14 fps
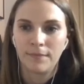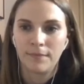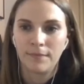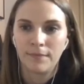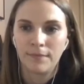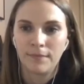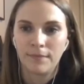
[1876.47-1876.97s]

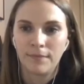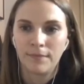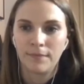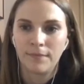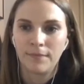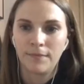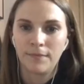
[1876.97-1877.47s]

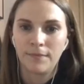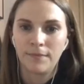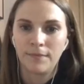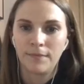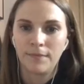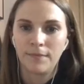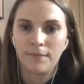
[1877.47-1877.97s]

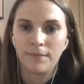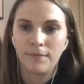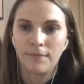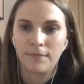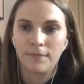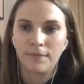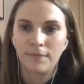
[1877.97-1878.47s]

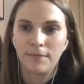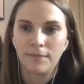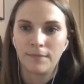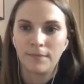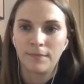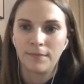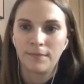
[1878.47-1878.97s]

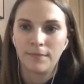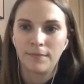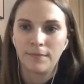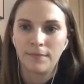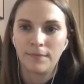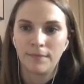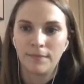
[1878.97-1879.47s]

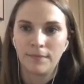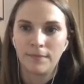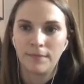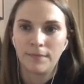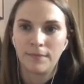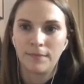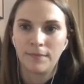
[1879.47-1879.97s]

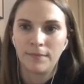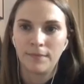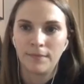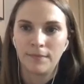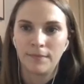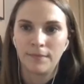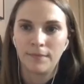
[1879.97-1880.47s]

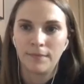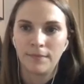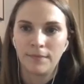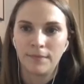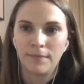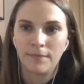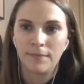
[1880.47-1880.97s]

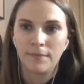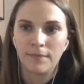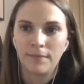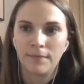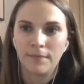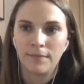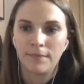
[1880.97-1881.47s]

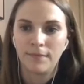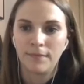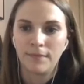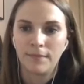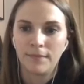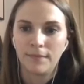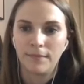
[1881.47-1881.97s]

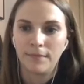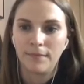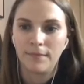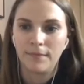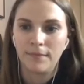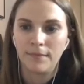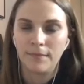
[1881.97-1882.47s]

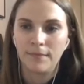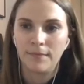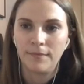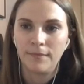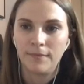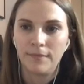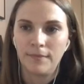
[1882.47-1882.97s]

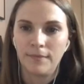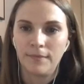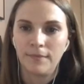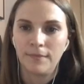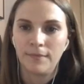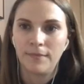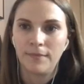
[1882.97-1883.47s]

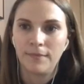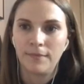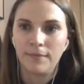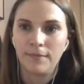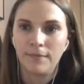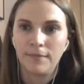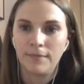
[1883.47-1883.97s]

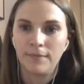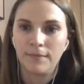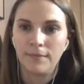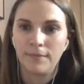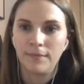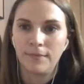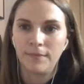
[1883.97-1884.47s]
This person isn't speaking.